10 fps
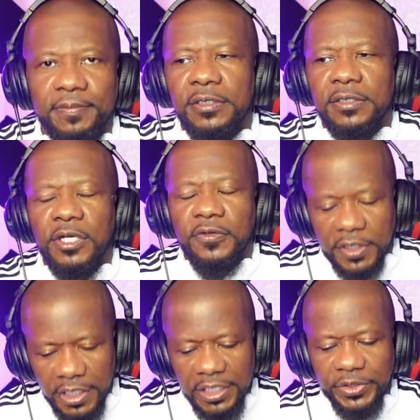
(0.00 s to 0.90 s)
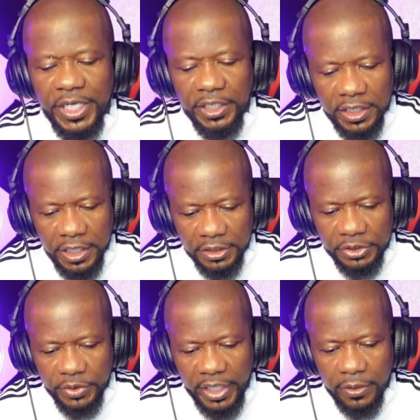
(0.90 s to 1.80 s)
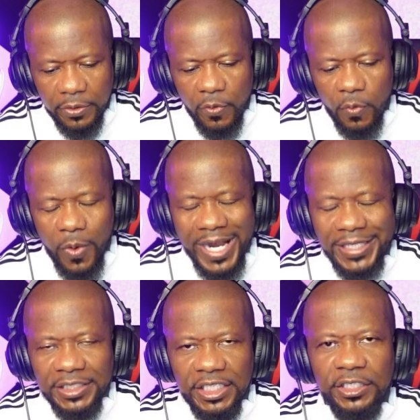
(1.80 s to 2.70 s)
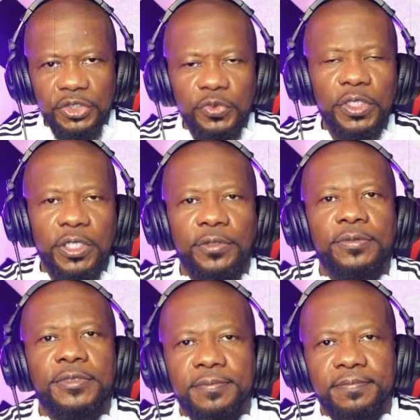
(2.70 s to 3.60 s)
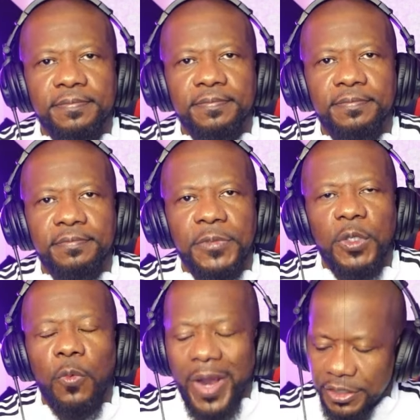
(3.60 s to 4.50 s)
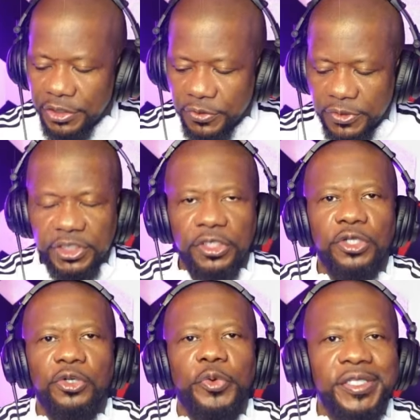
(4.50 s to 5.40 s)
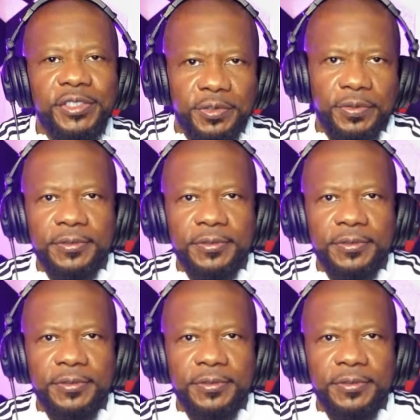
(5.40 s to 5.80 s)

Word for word: So if the contract to contract, why didn't you close? Why did you still agree to it?